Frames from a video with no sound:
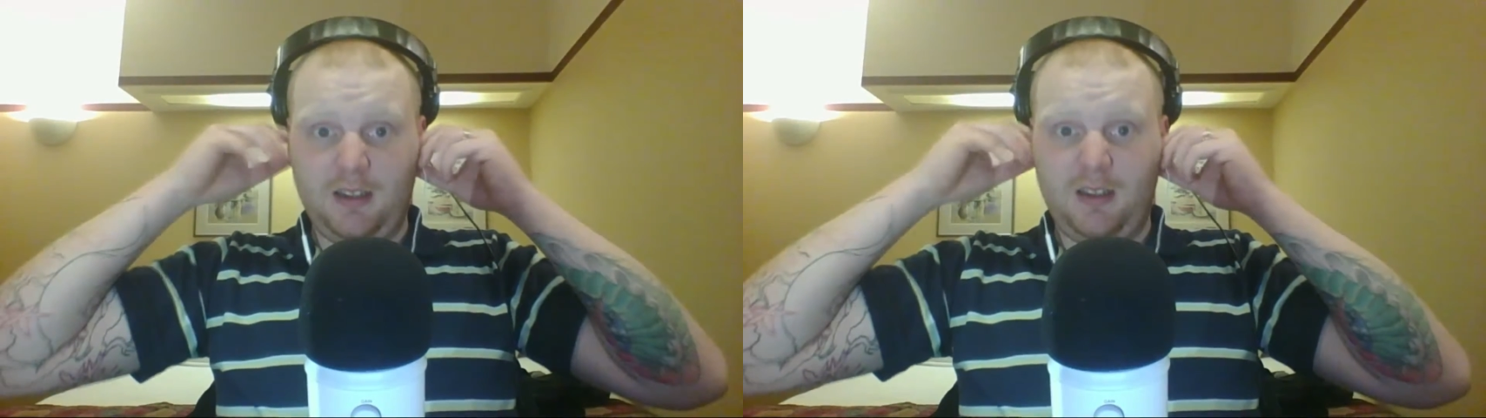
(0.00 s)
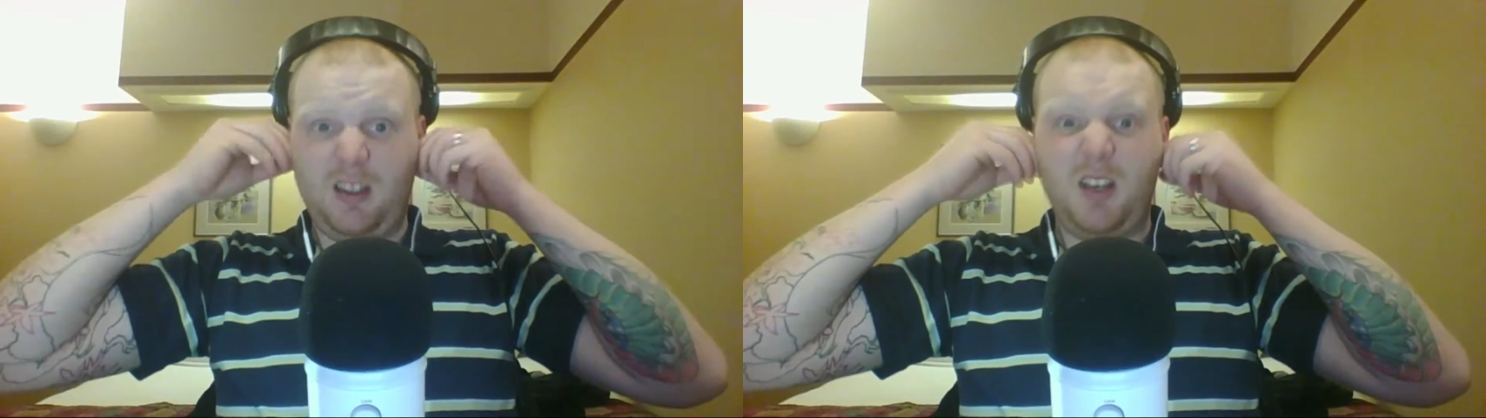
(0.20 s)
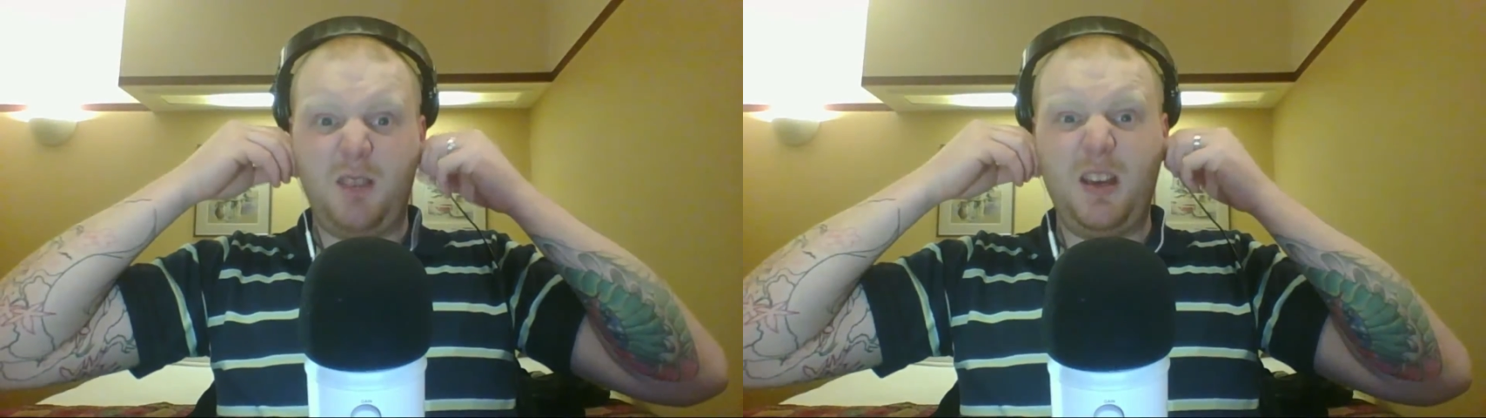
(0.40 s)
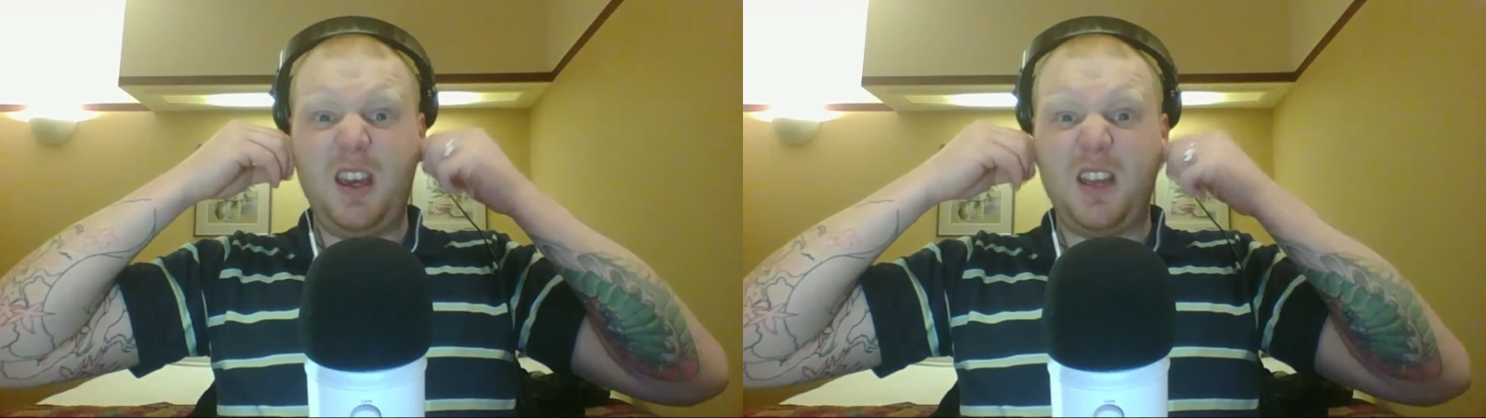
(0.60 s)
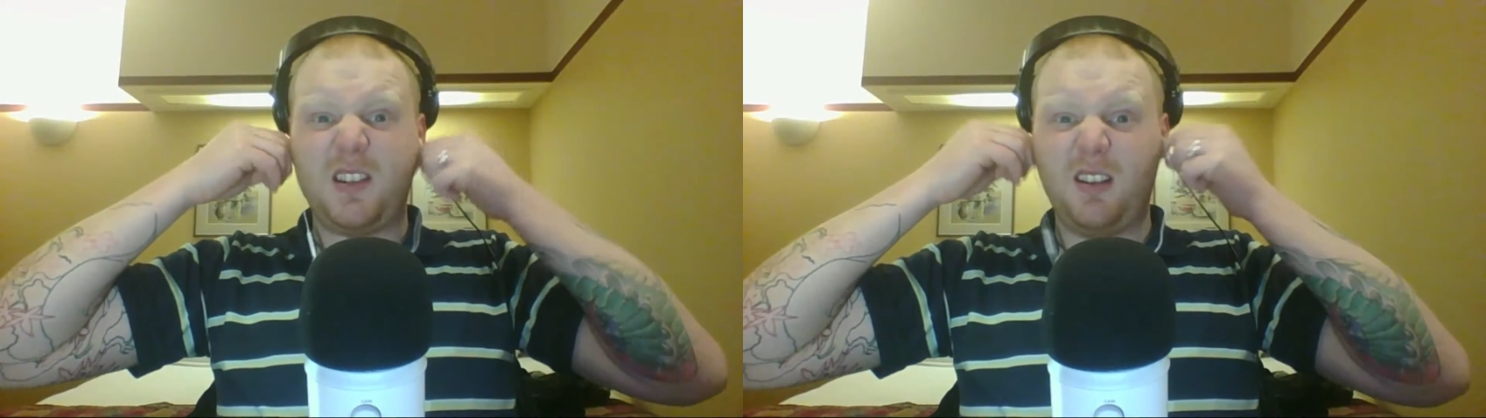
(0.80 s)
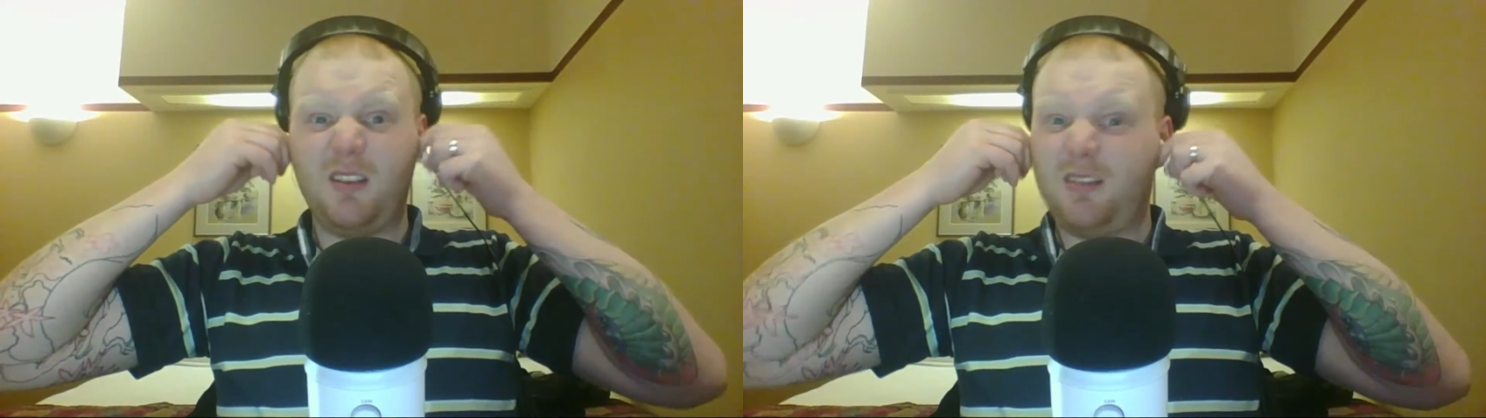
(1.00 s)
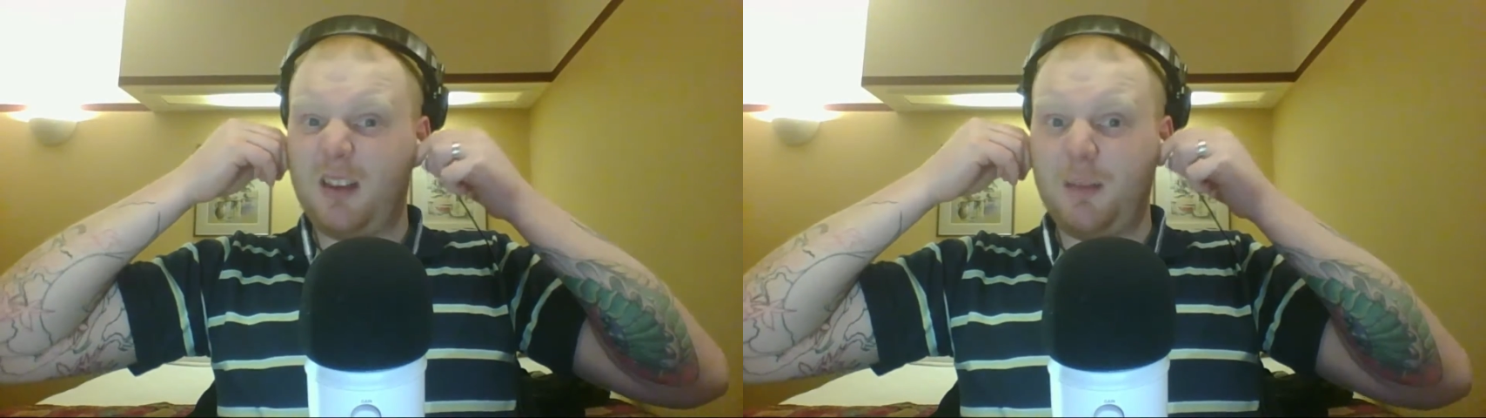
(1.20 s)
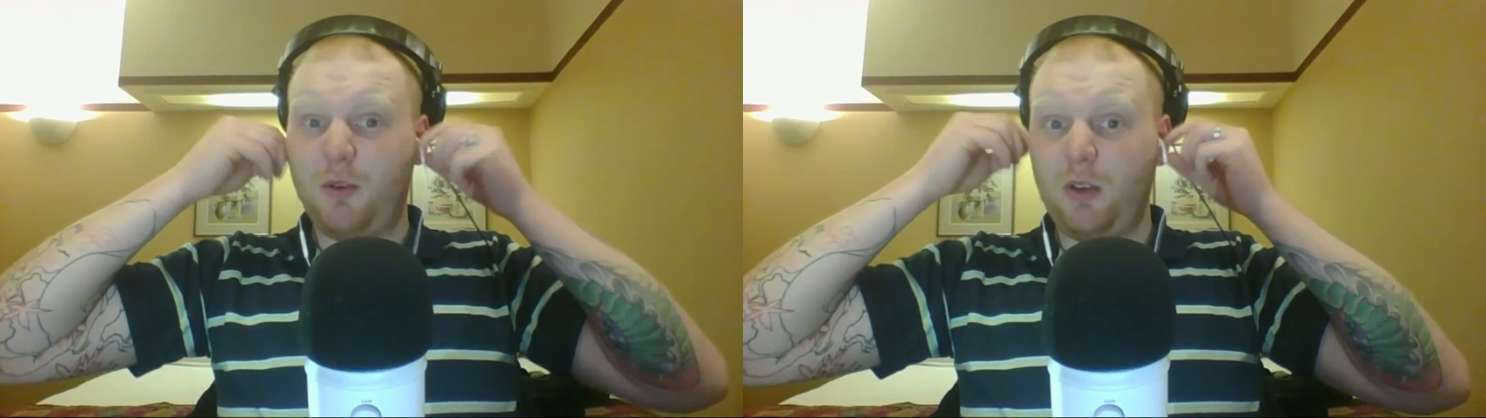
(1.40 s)
They hurt my ears. I
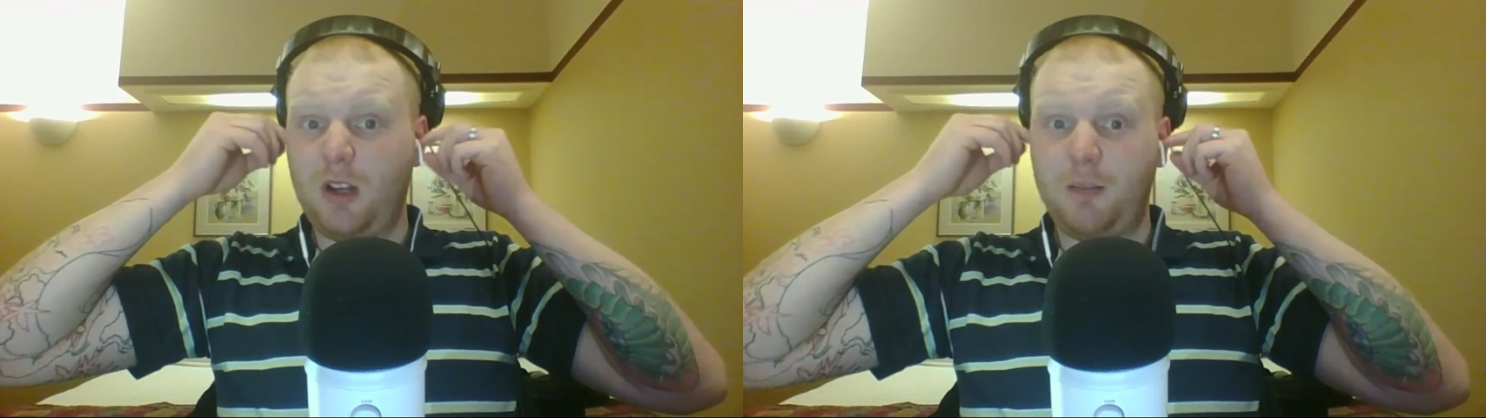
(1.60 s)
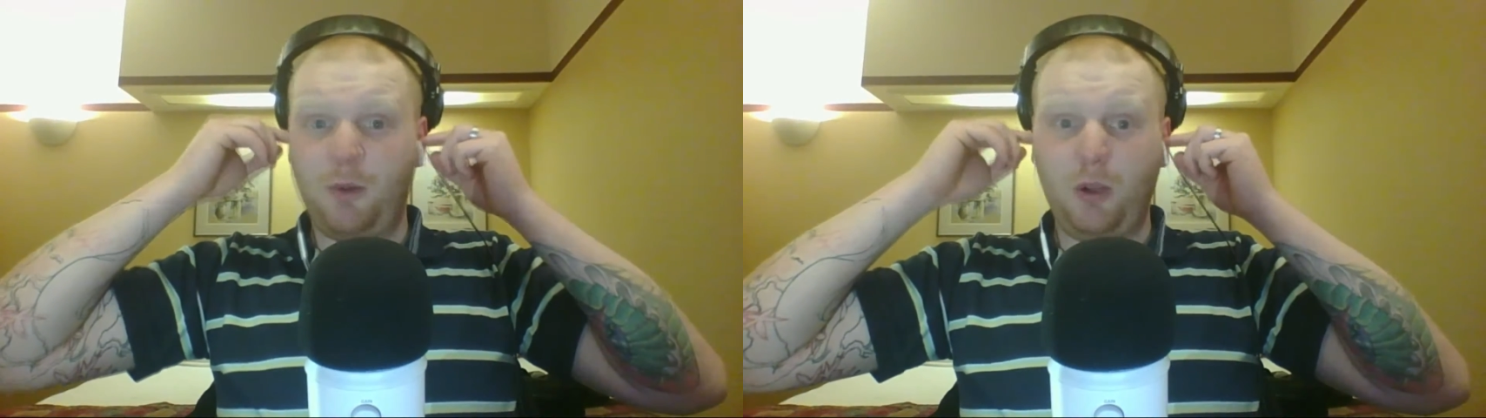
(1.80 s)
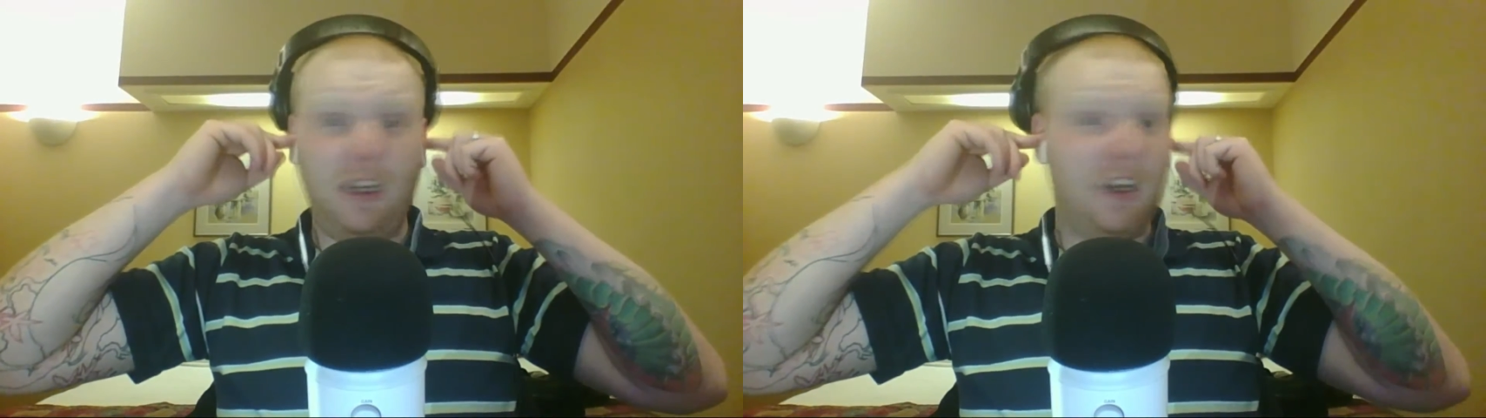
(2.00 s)
get poorly